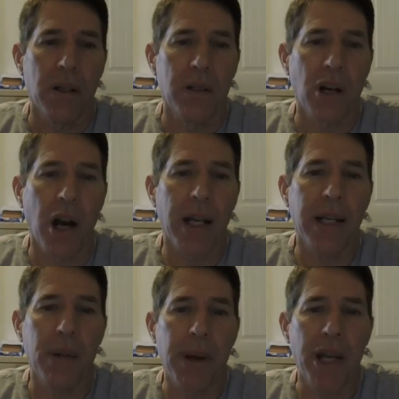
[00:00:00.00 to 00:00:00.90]

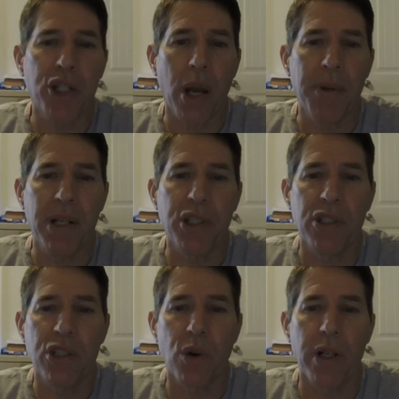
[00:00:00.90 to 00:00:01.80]
targeting a major ammunition
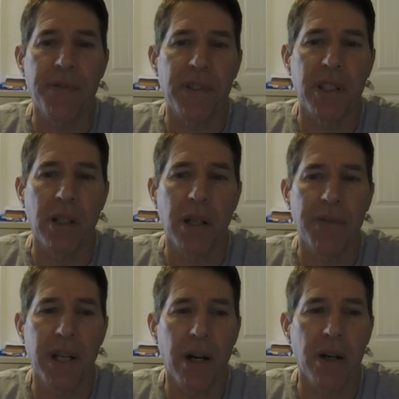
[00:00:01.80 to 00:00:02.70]
storage facility
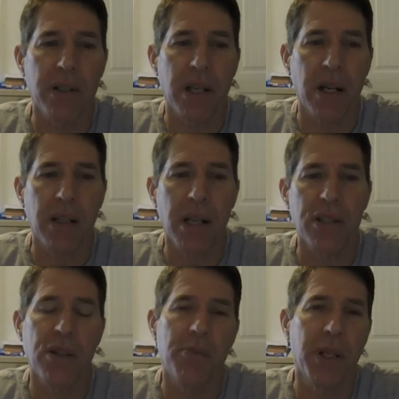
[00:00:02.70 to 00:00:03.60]
of terrorists and a
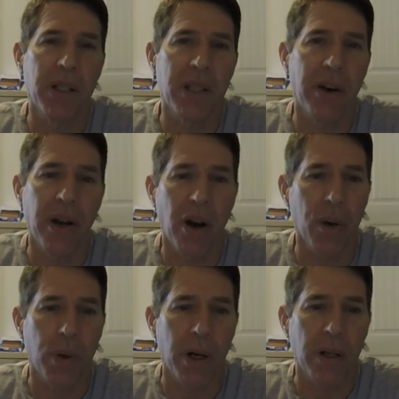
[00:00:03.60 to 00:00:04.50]
cluster of military
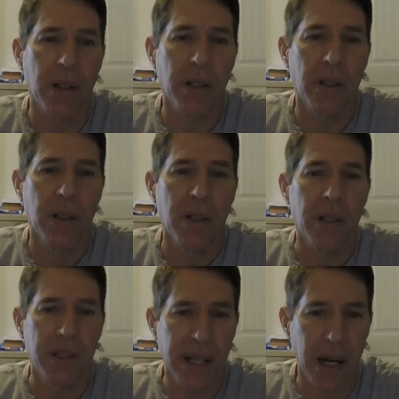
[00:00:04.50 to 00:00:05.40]
hardware.
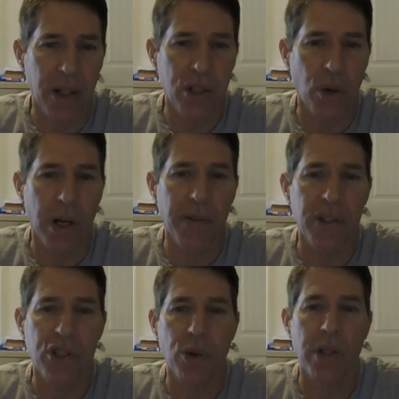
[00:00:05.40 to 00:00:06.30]
The territory of
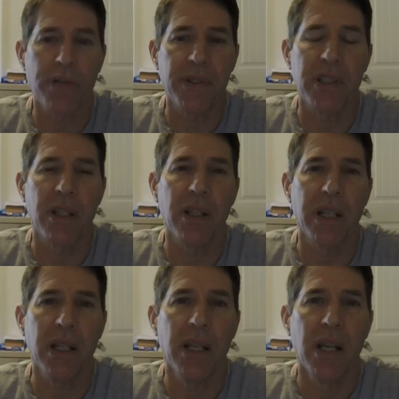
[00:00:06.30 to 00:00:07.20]
the storage
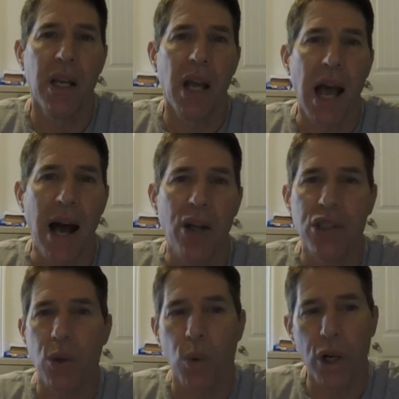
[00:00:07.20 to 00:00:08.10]
facility
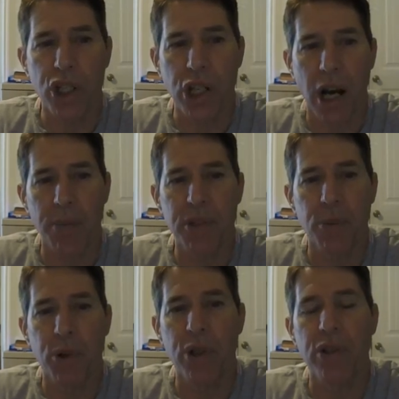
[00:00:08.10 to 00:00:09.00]
housed workshops to
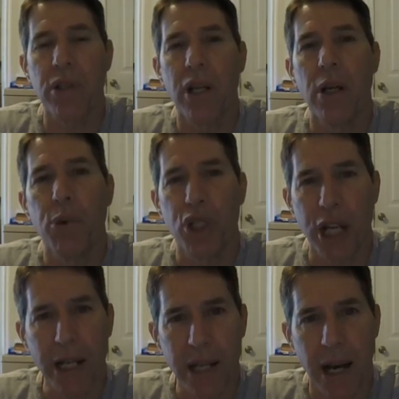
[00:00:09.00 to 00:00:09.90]
produce
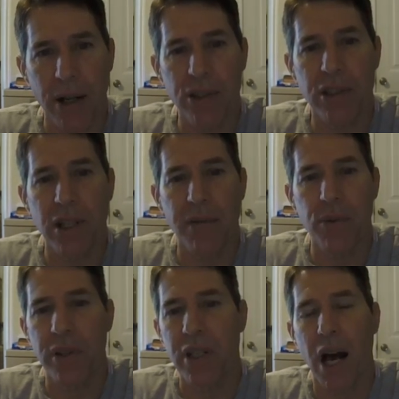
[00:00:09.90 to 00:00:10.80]
projectiles stuffed
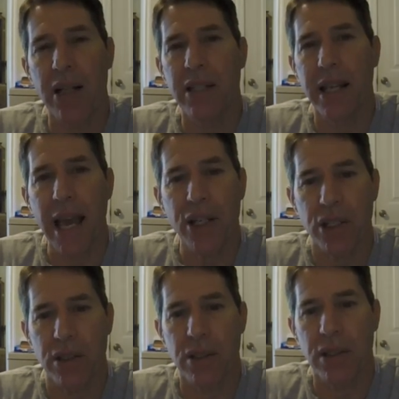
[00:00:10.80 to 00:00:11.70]
with toxic agents.